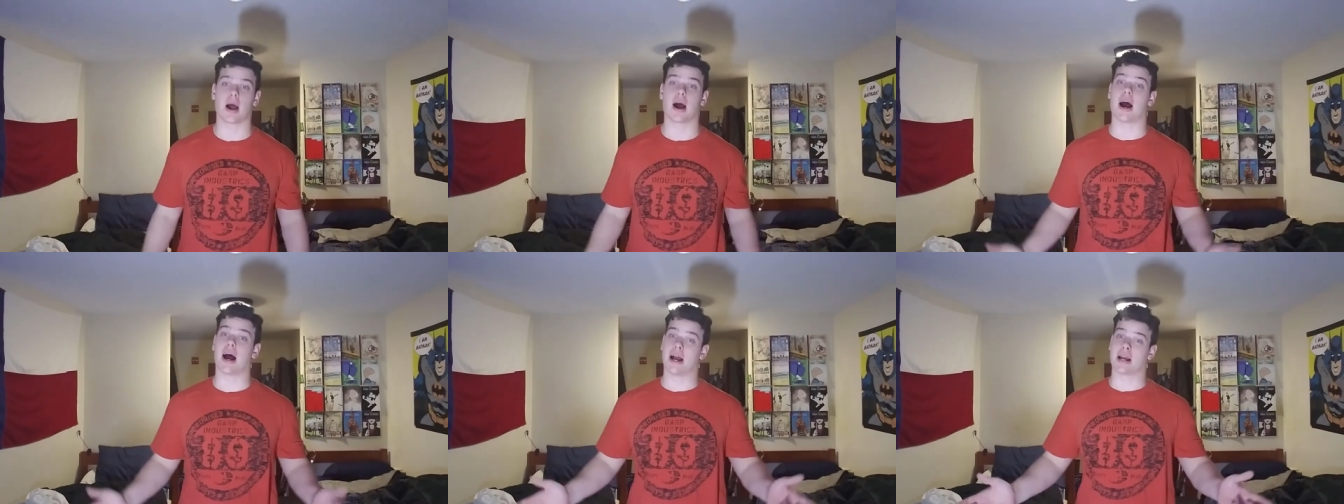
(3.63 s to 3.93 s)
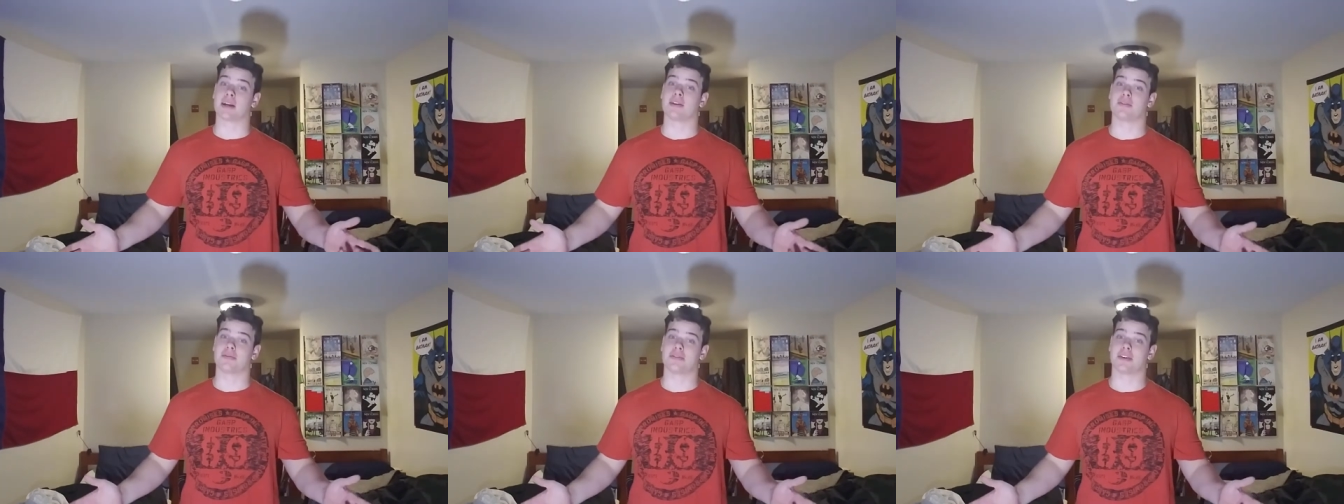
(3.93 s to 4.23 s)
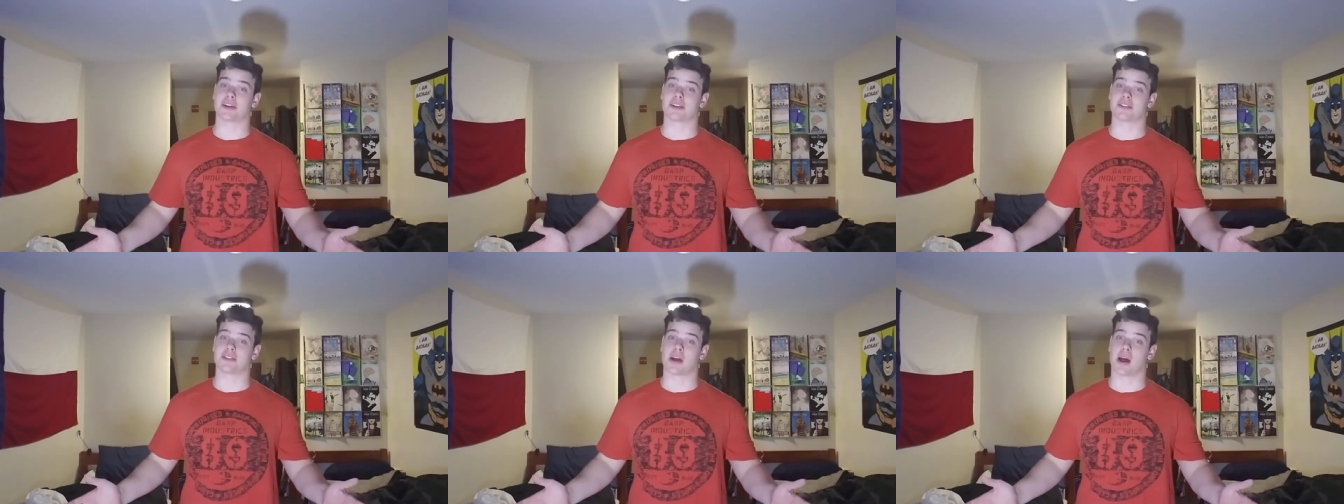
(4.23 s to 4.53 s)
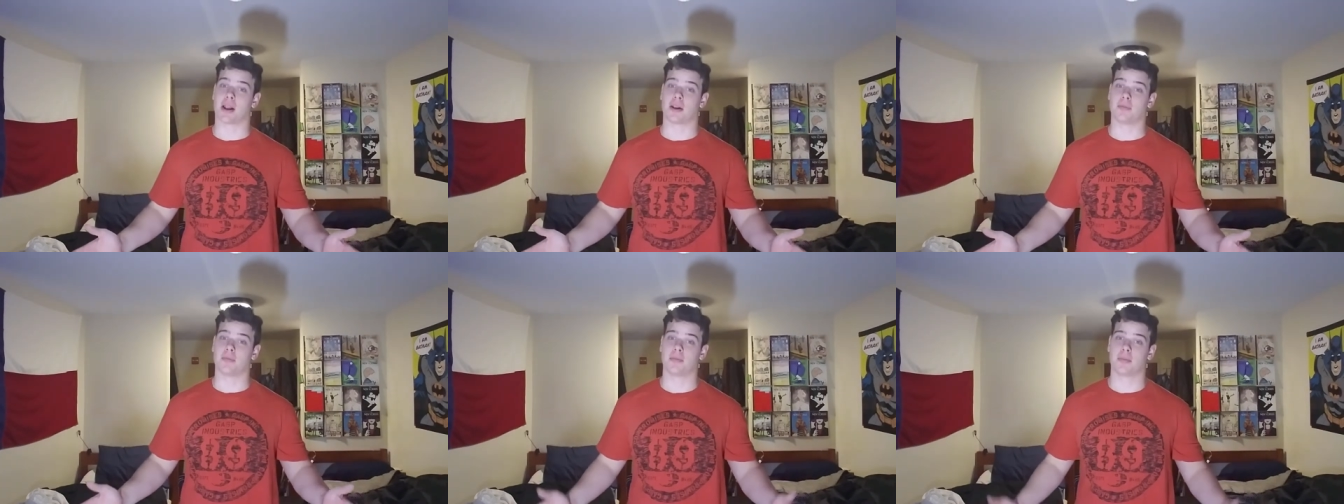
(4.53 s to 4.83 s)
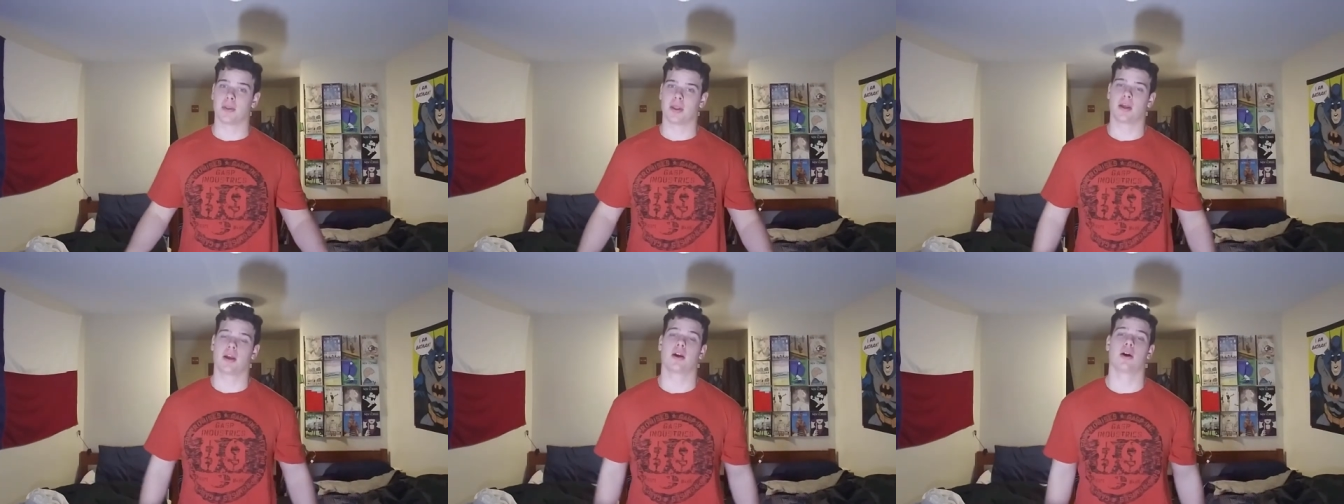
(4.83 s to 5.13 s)
I can fix that.
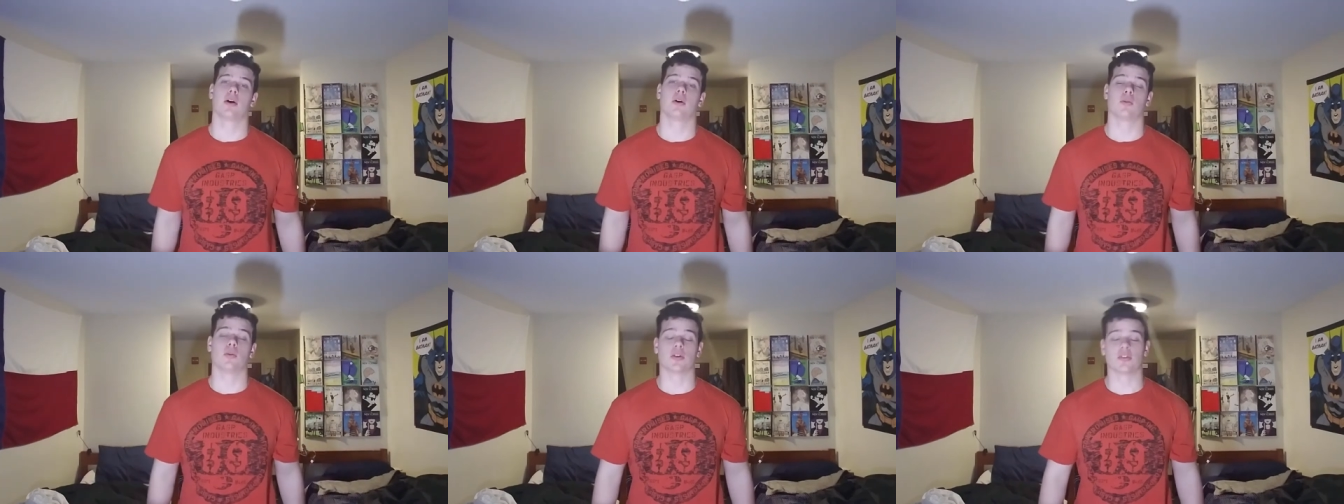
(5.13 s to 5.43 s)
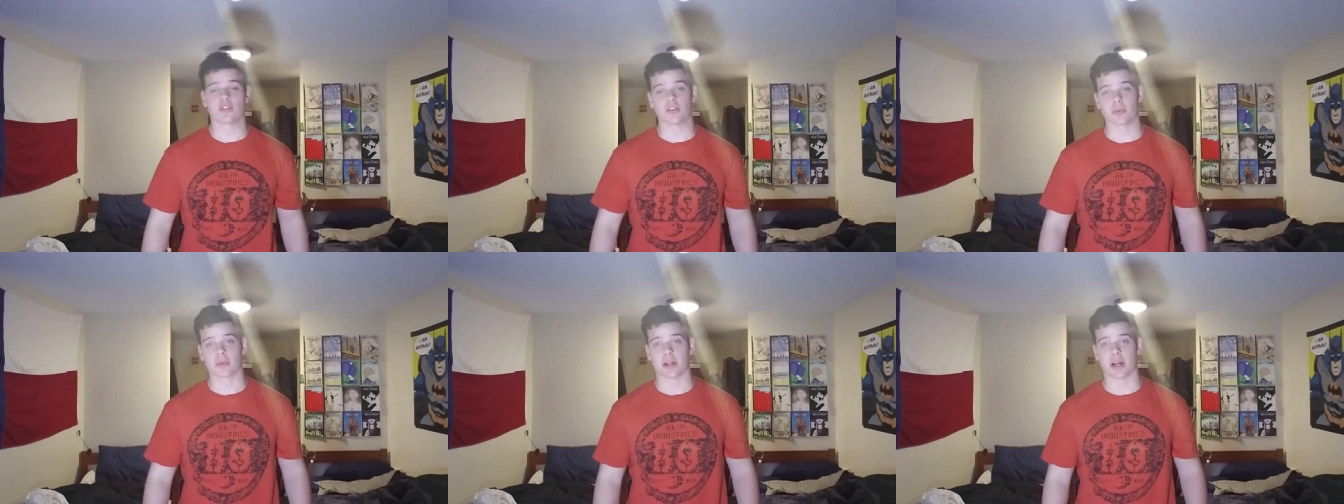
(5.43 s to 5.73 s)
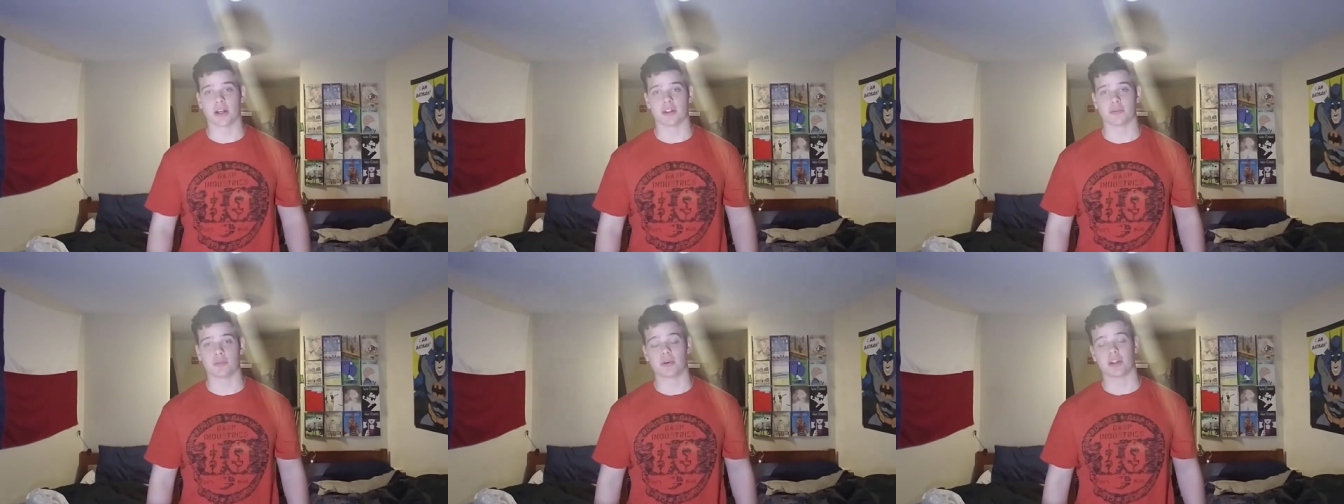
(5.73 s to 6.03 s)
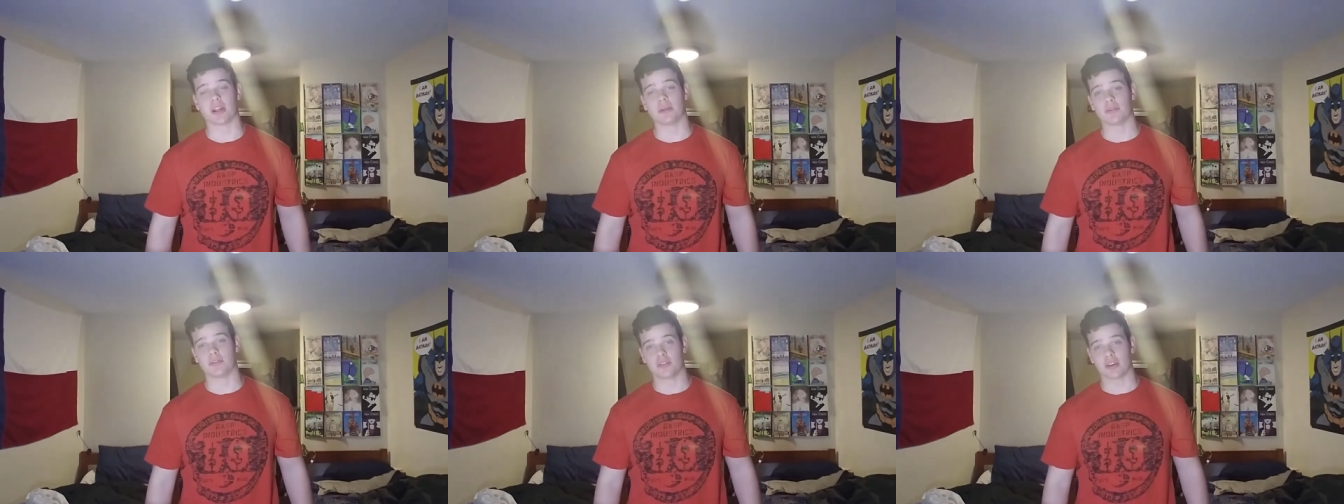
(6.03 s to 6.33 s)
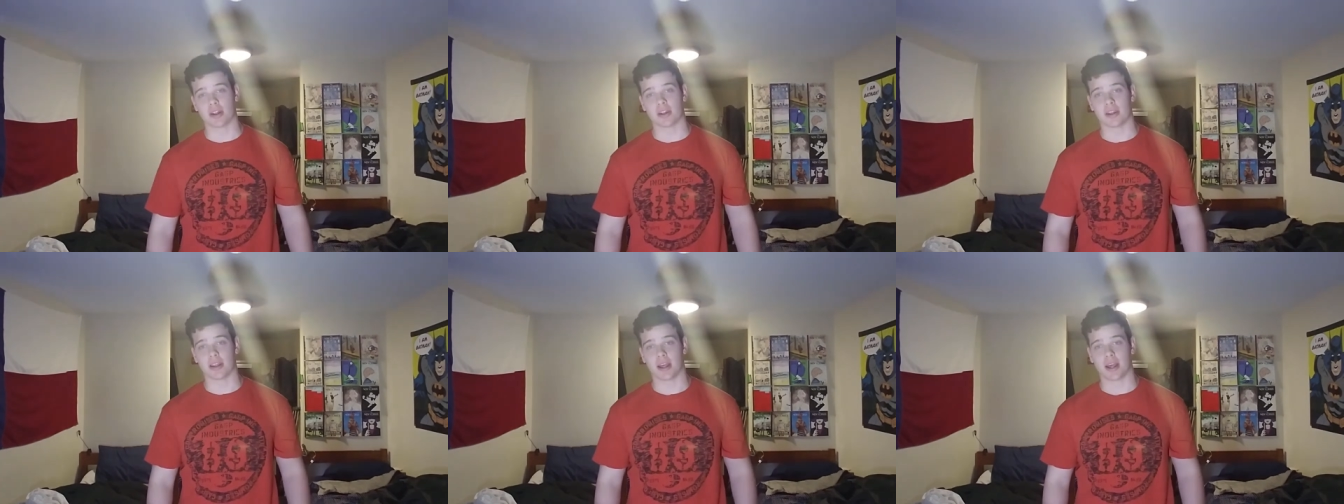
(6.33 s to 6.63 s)
What's up guys, my name is
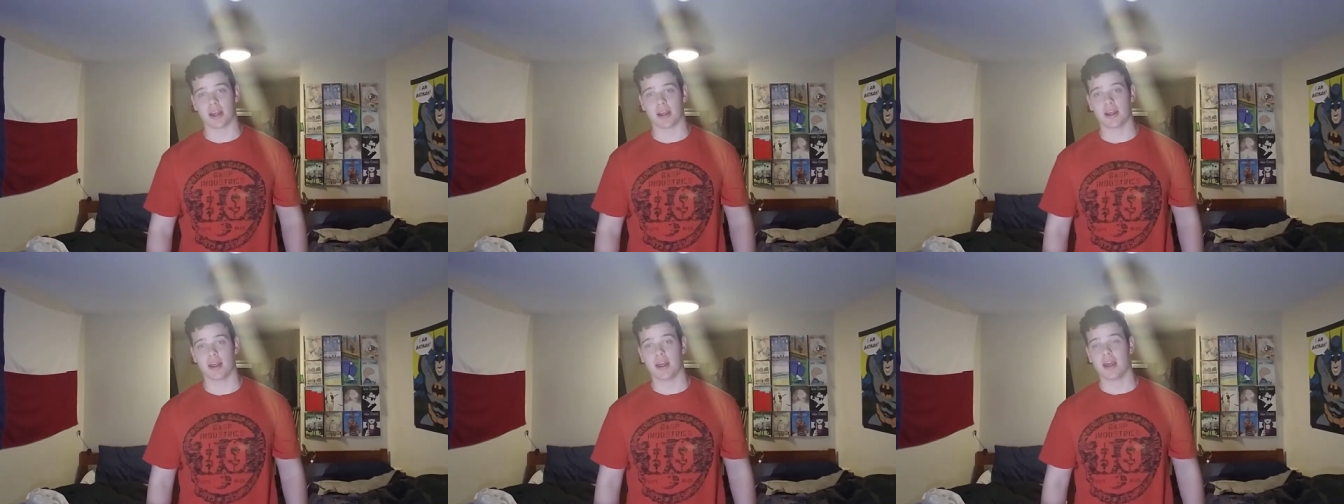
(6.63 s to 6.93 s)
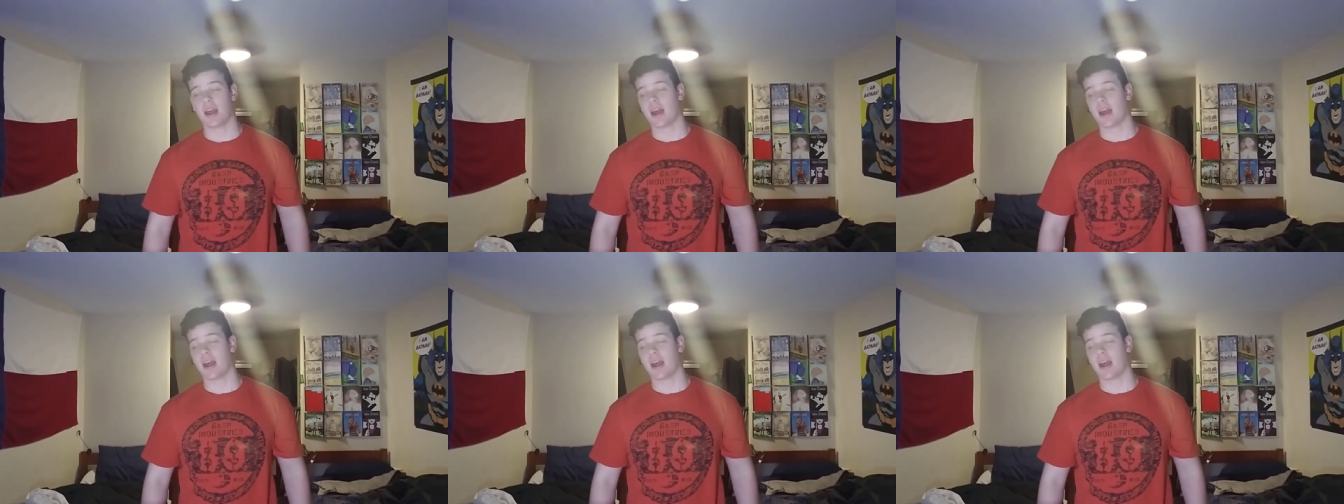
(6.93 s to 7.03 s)
Sutton Haye.